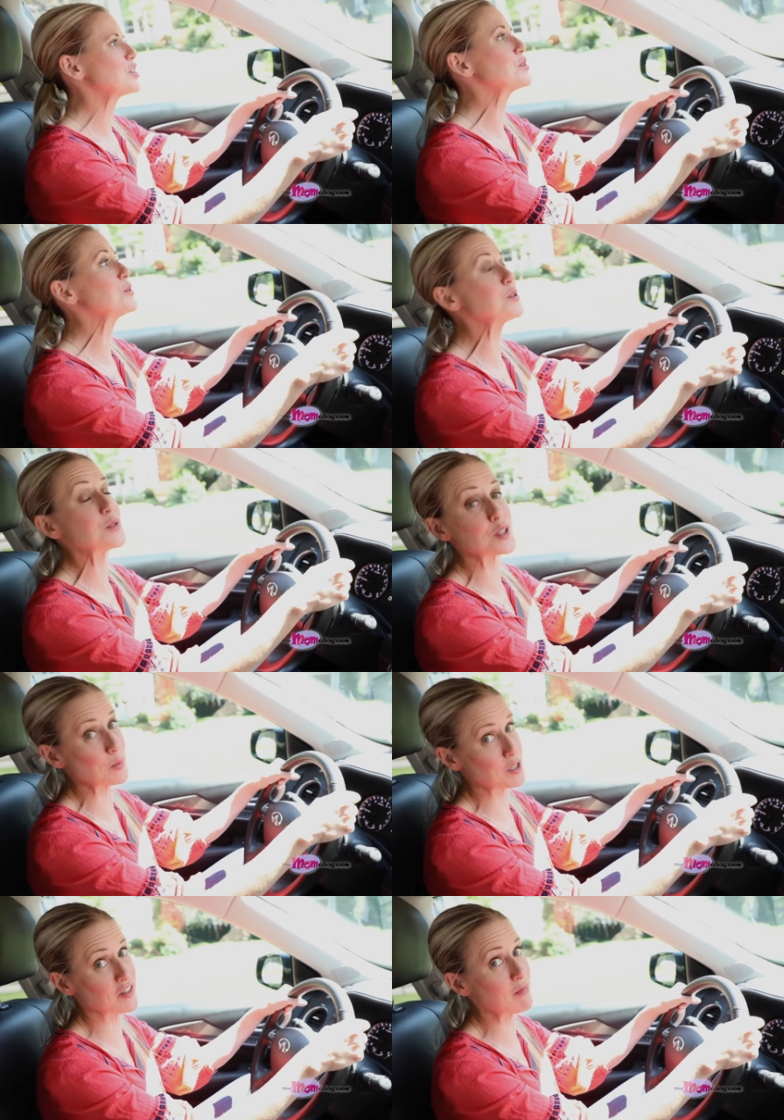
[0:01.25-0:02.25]
Who knew so
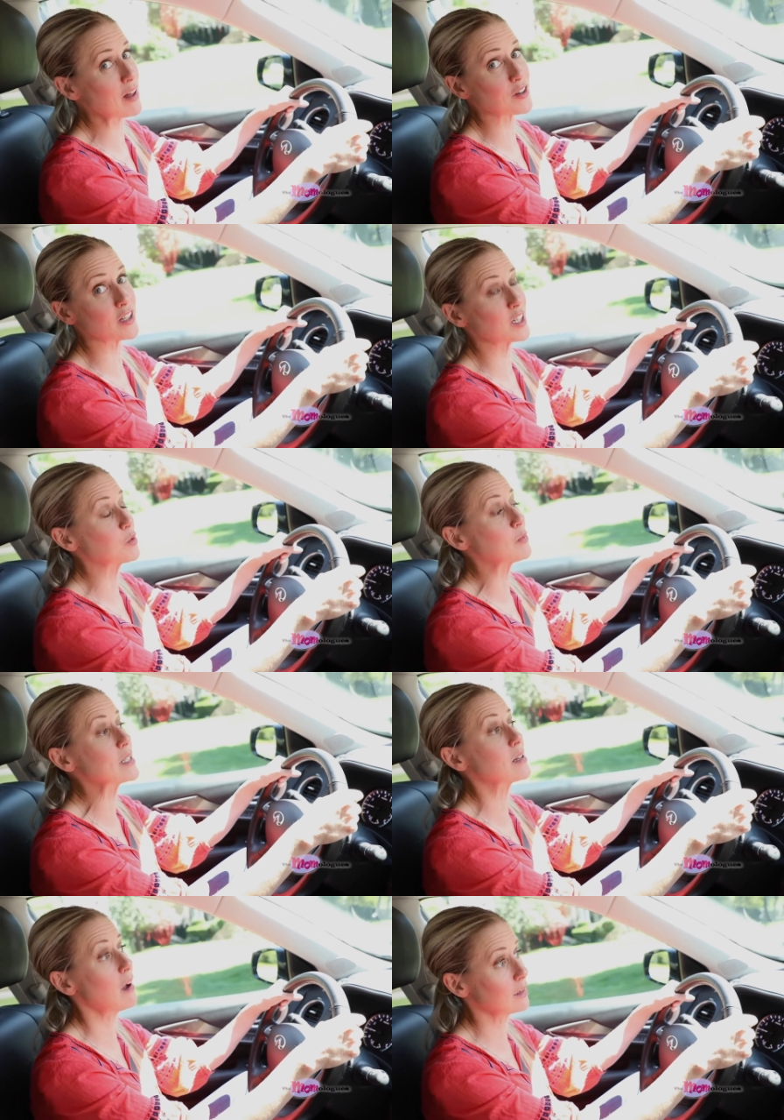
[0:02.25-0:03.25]
much of motherhood would
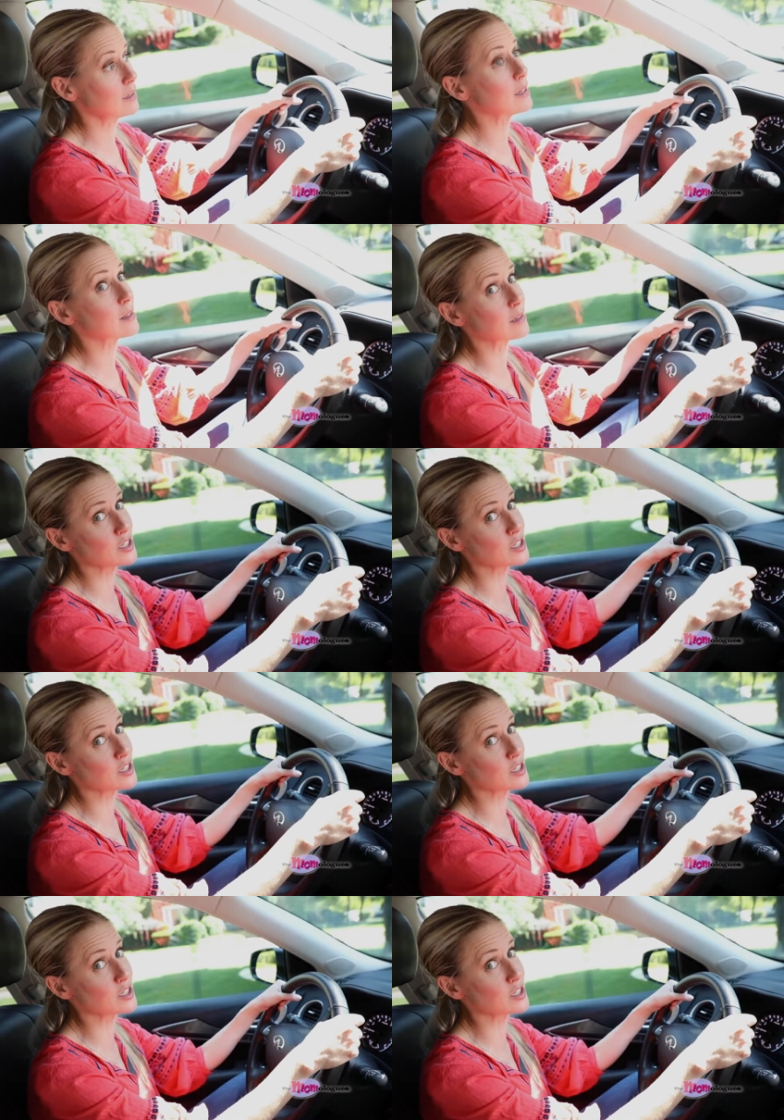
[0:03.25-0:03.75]
be talking in